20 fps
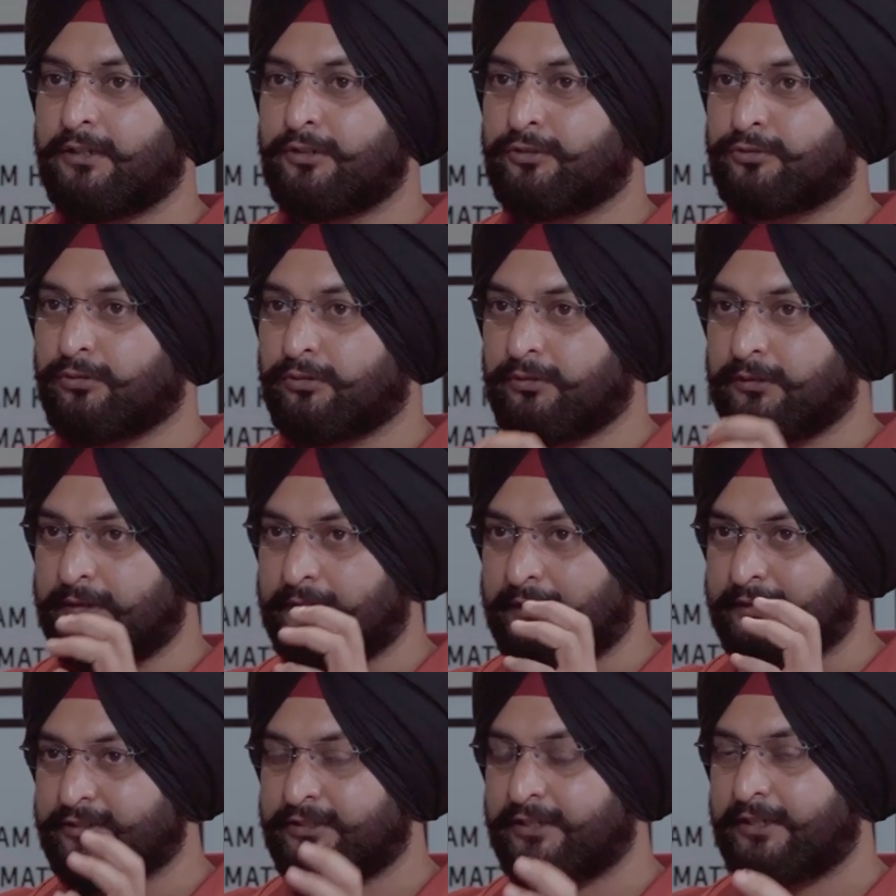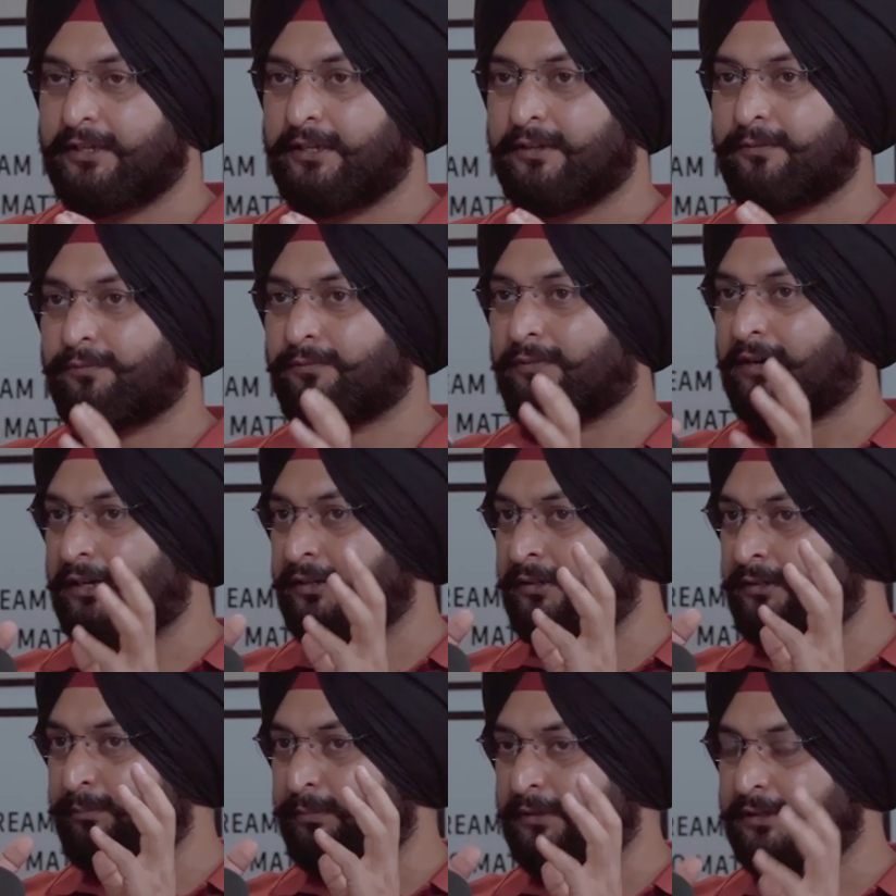So let's say if
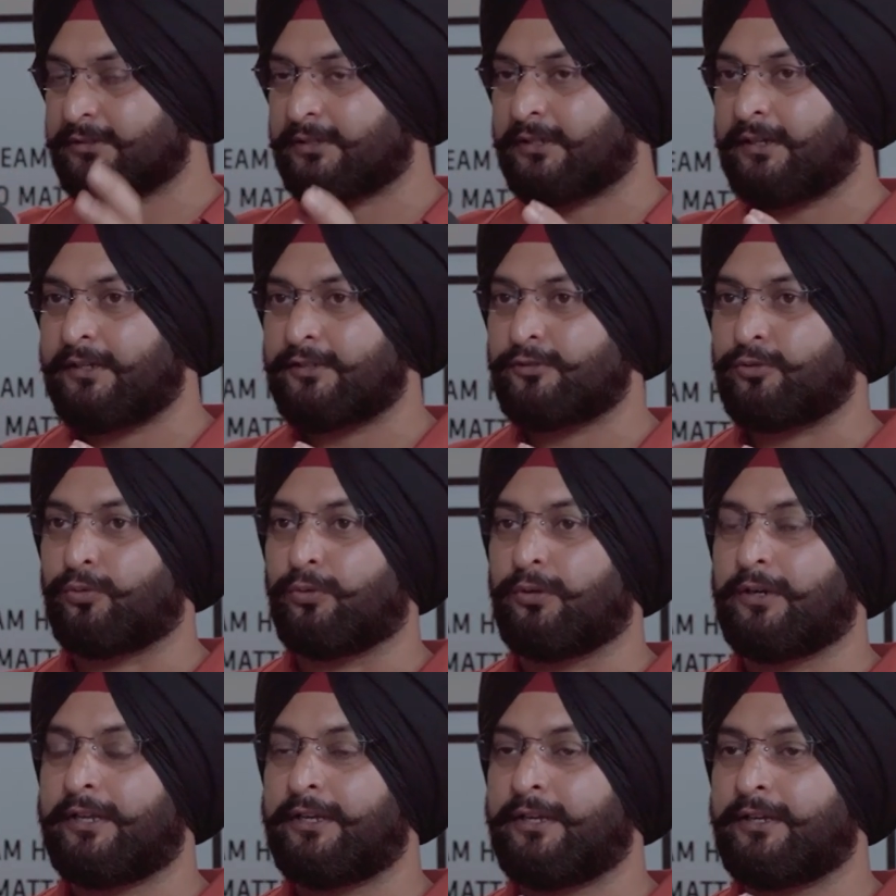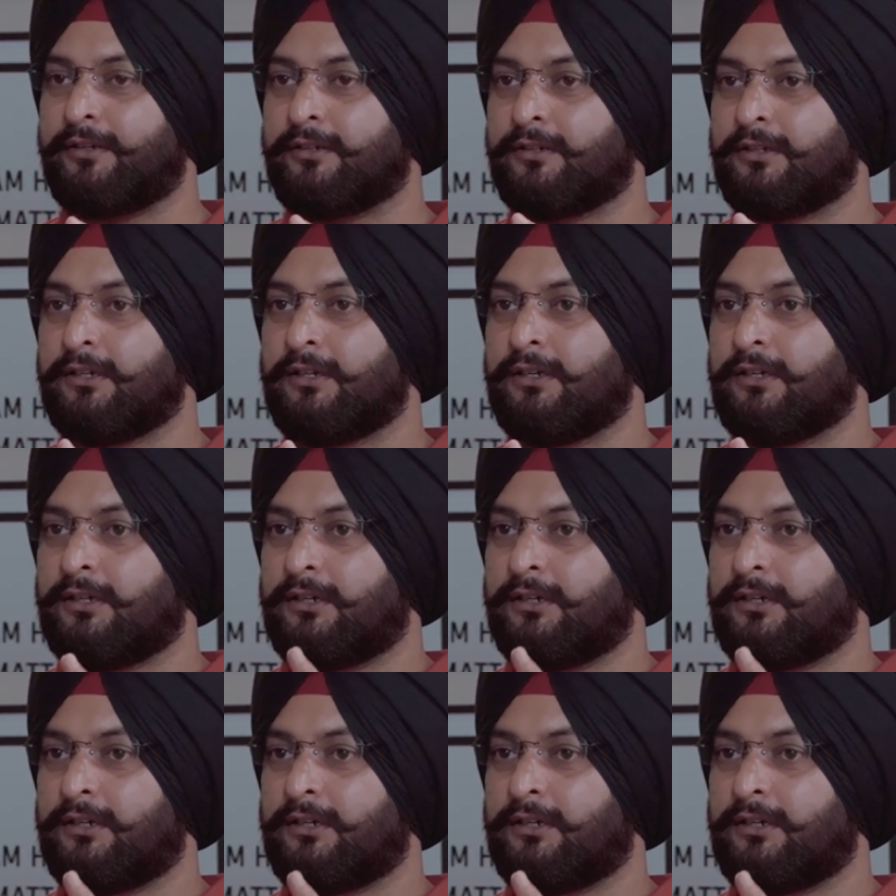one person is holding